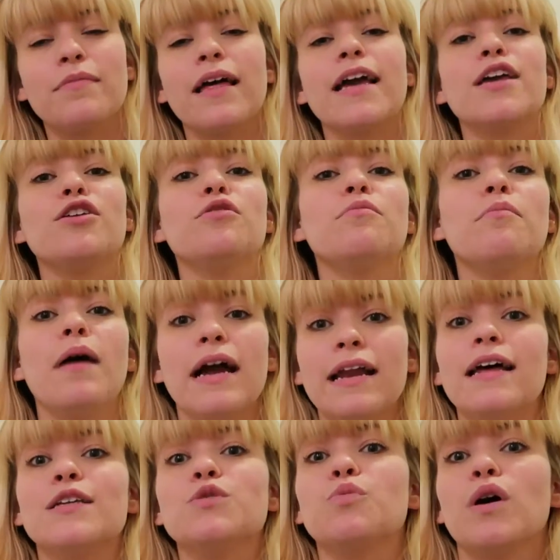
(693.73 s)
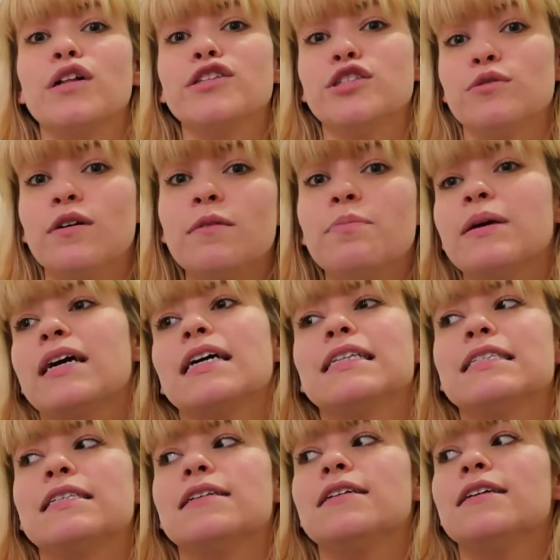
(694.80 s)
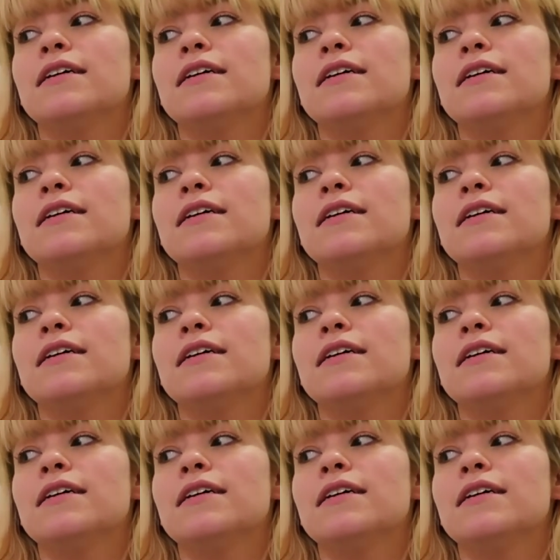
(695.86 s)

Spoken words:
Like, you might as well do it because